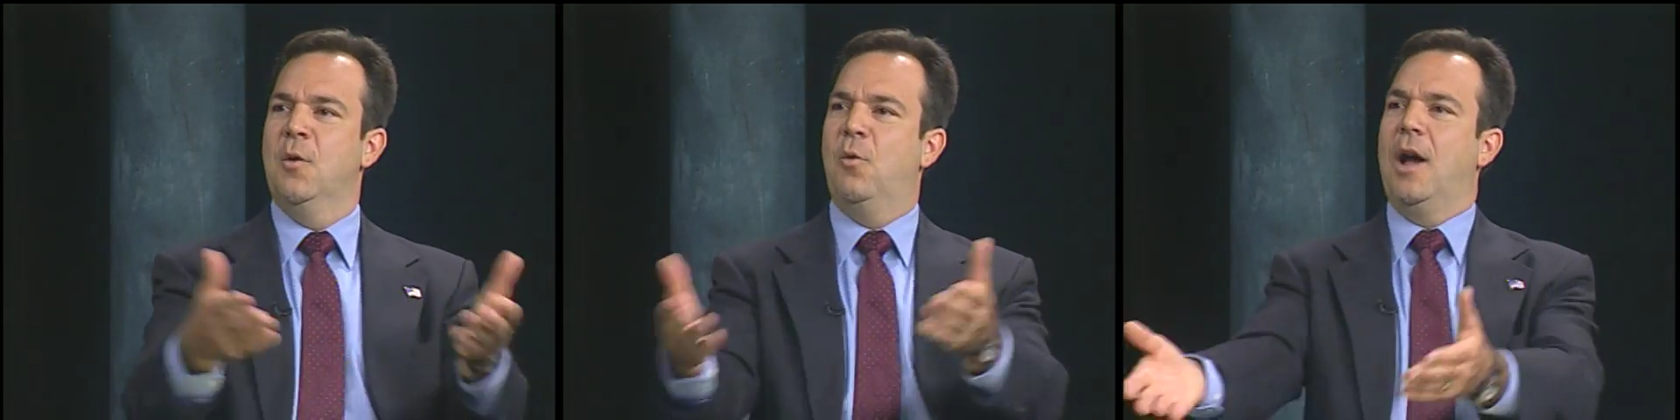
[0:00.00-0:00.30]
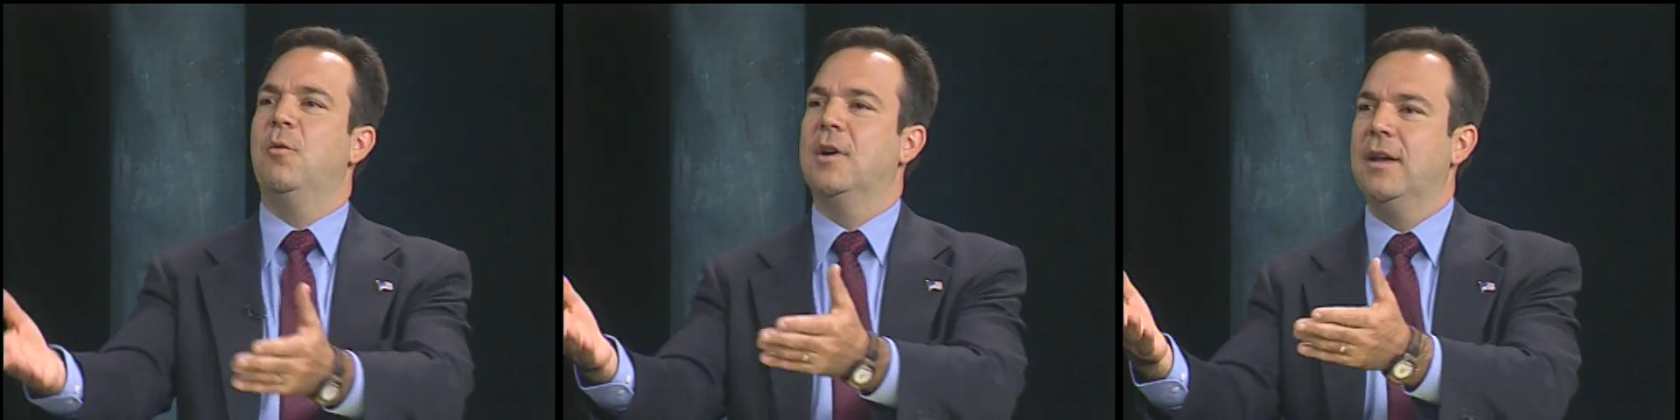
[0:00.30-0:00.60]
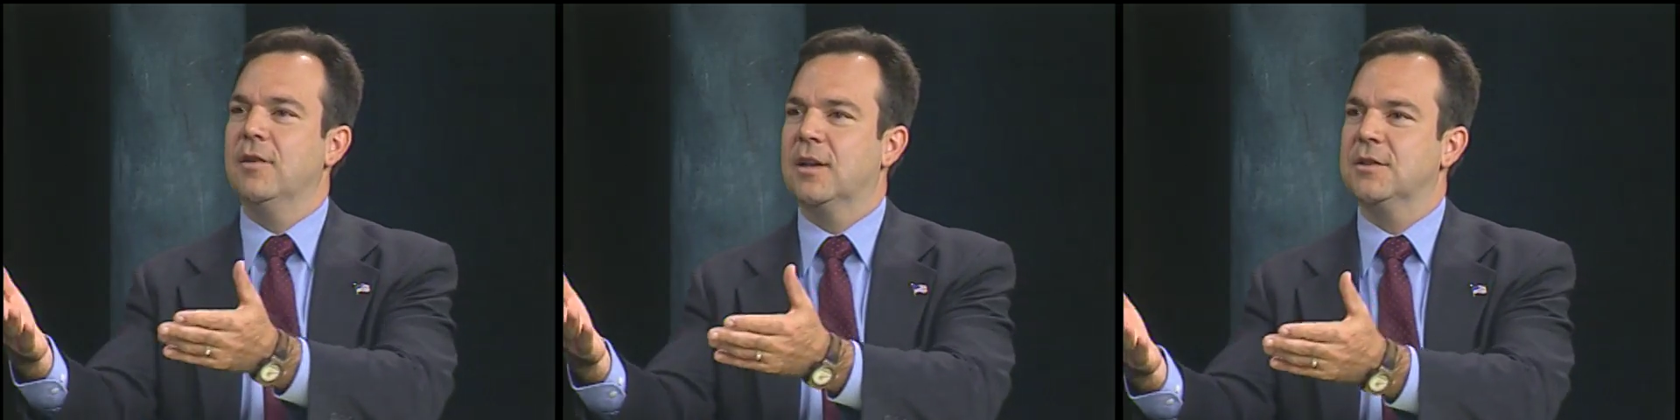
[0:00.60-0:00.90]
why would
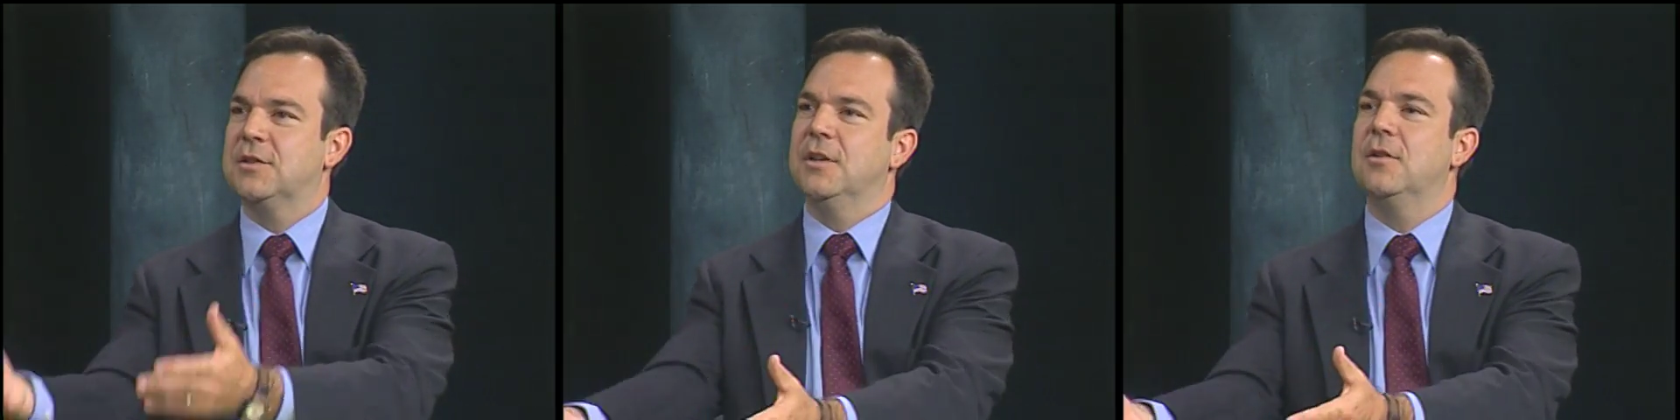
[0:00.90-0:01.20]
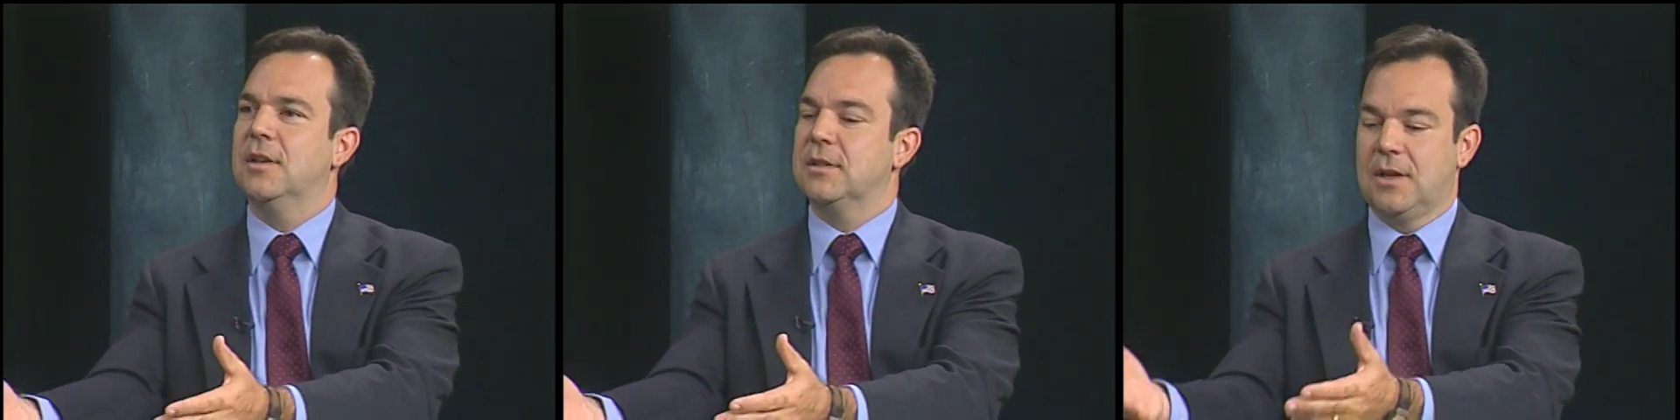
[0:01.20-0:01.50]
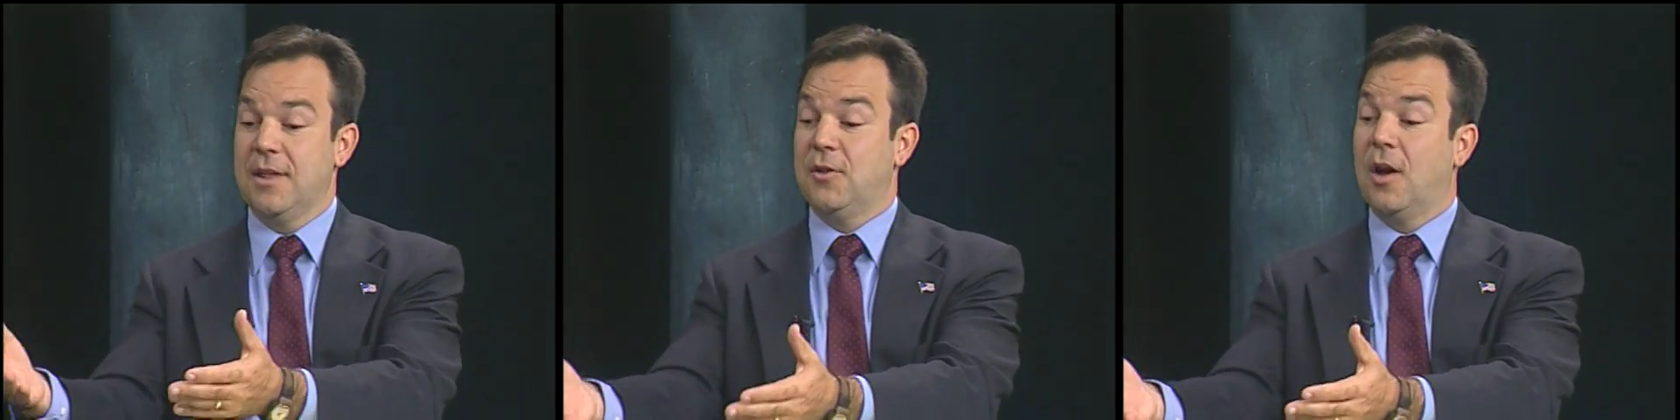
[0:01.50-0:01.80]
I even consider this?
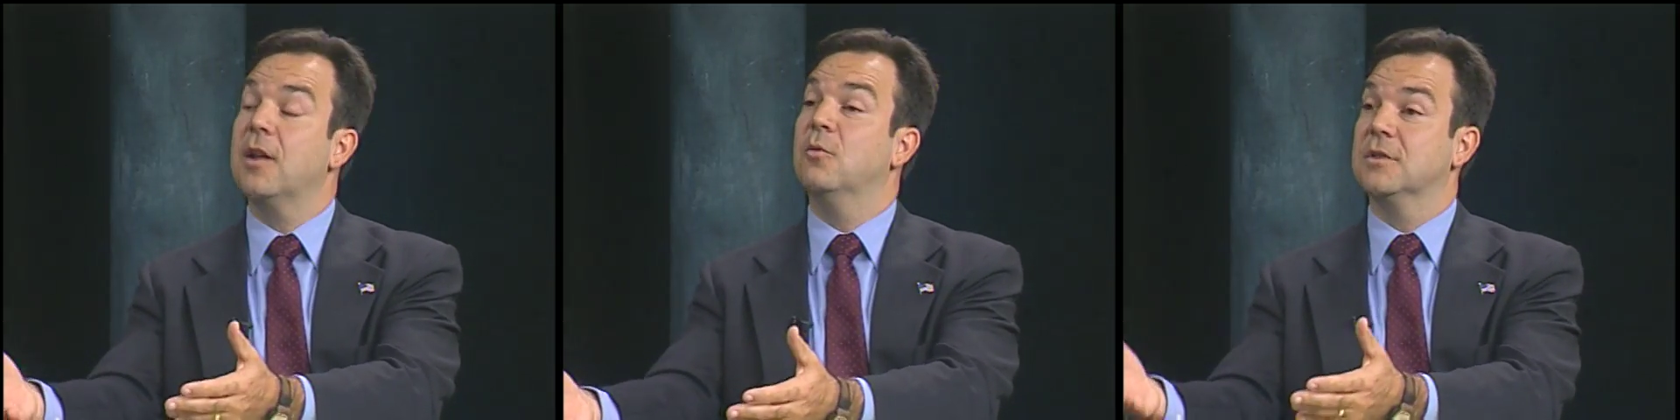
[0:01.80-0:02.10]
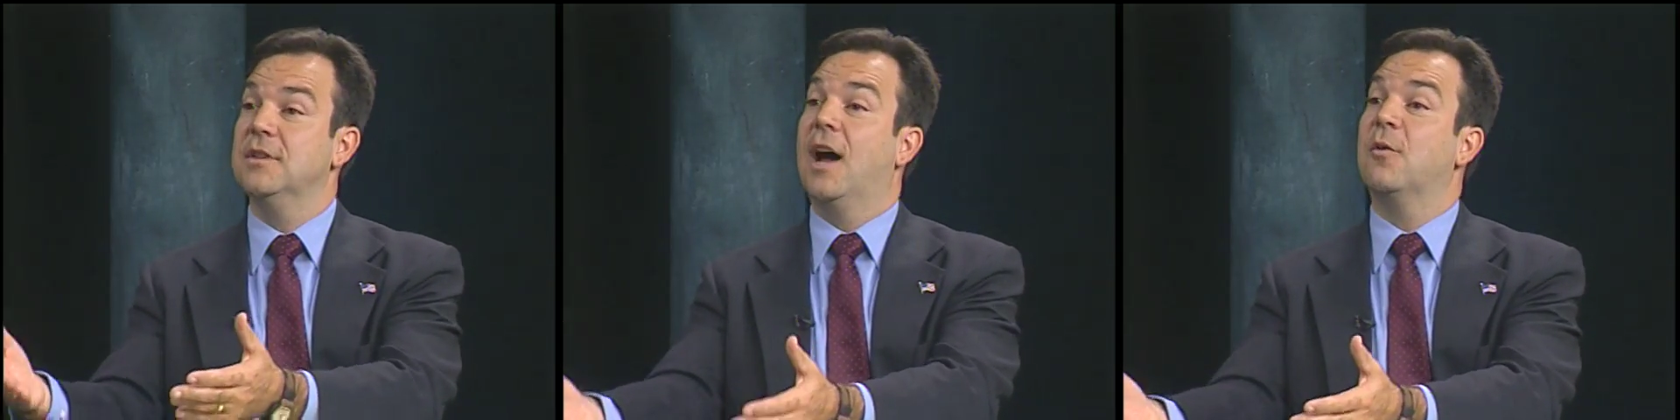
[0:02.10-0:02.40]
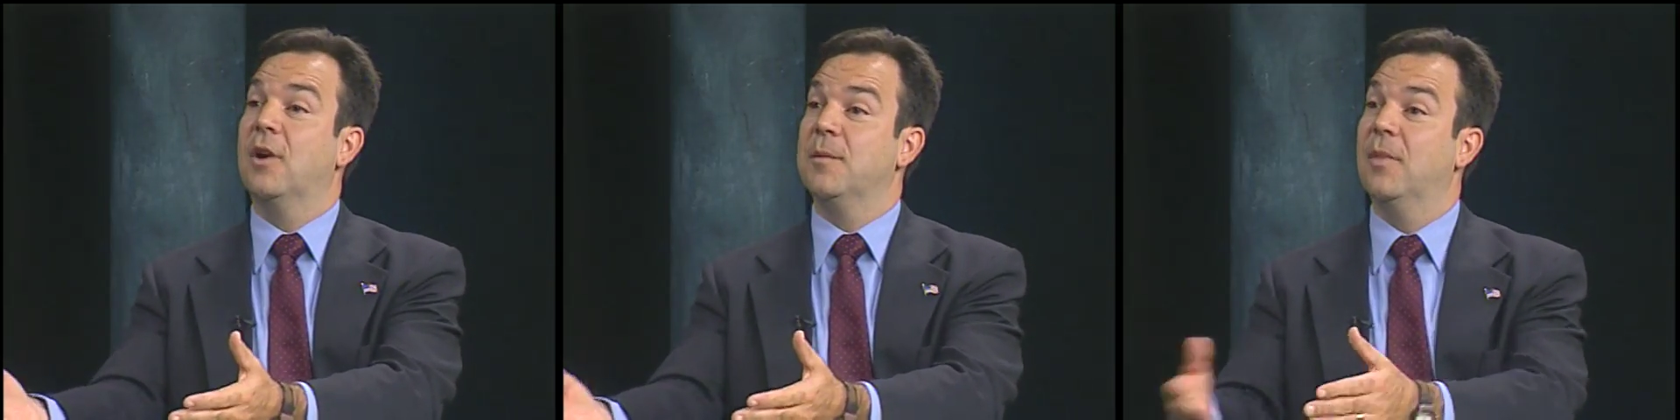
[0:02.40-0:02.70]
I thought it was
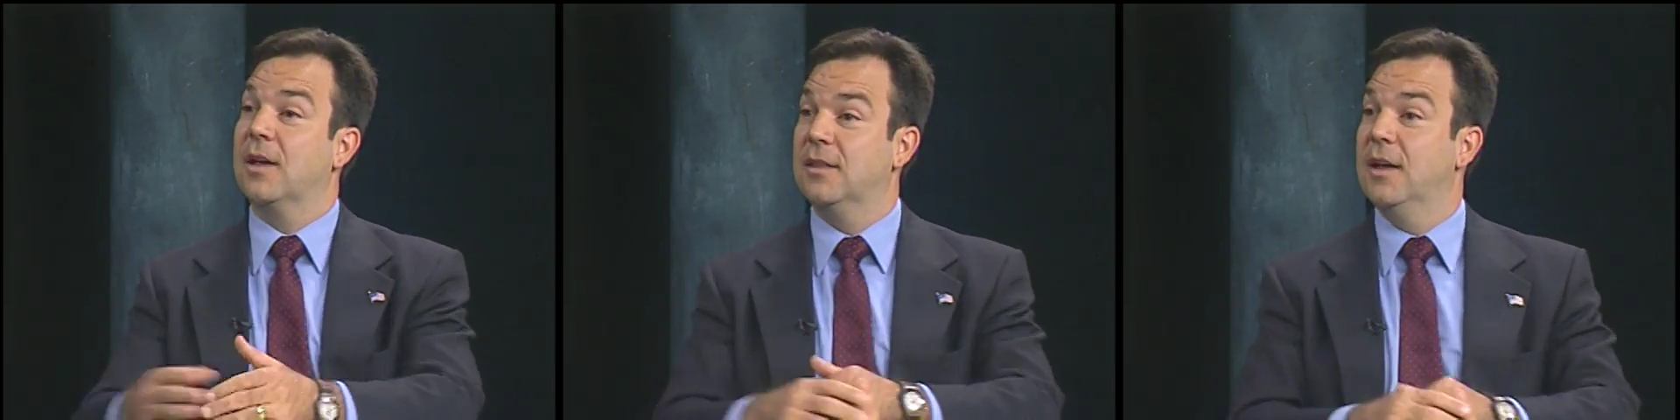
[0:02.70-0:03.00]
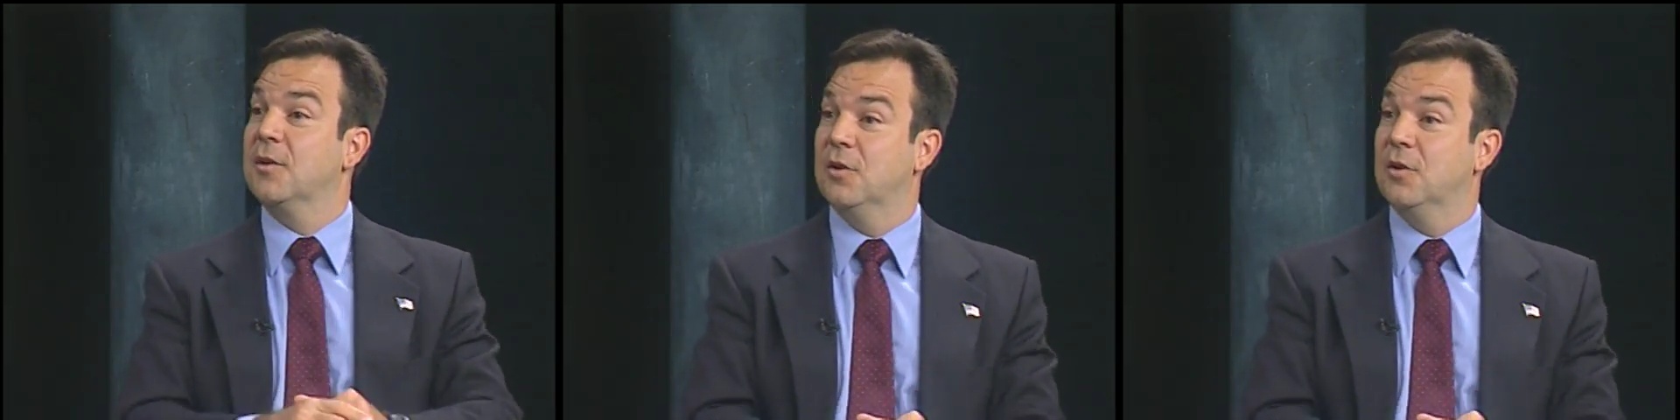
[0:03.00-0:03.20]
not right back then.